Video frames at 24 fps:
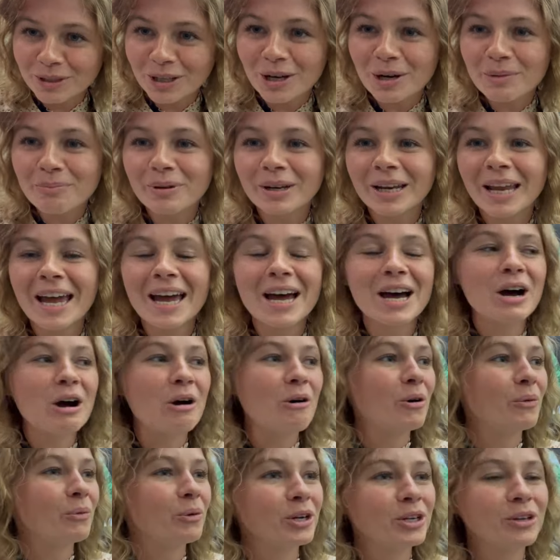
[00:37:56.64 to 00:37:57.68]
up and
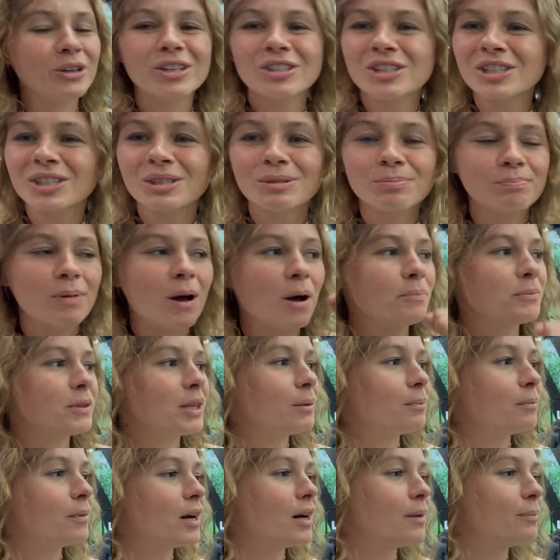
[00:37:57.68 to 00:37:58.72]
out where you can just pop
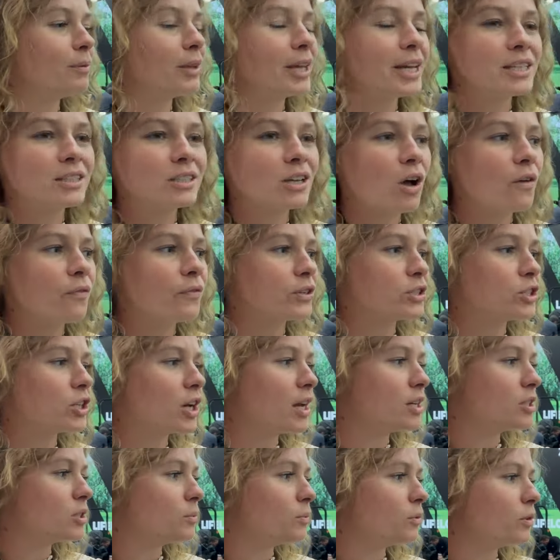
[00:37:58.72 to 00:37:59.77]
them uh, blades off and
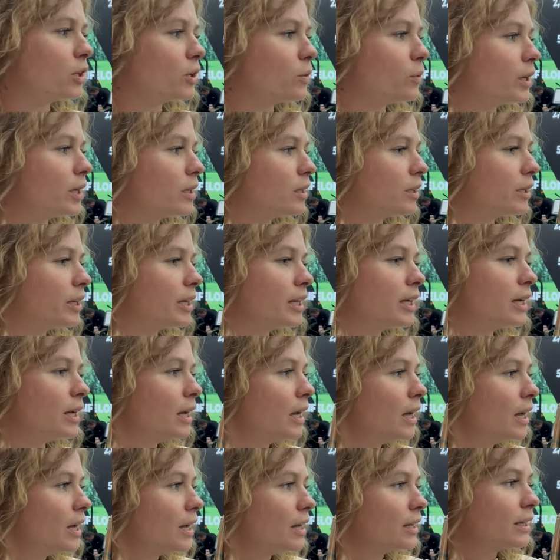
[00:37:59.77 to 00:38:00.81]
change them really quickly
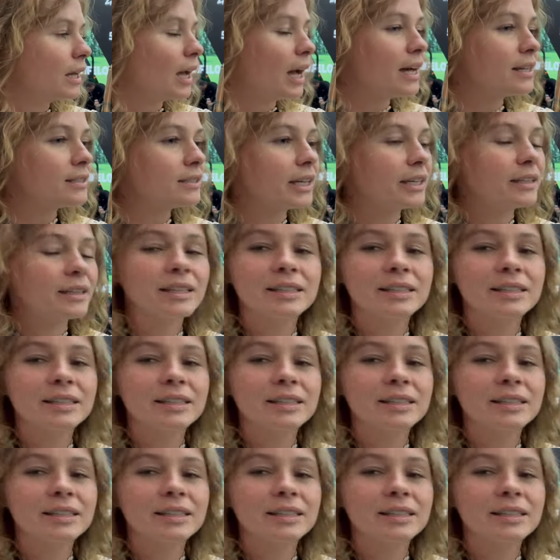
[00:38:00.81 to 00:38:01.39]
guys like the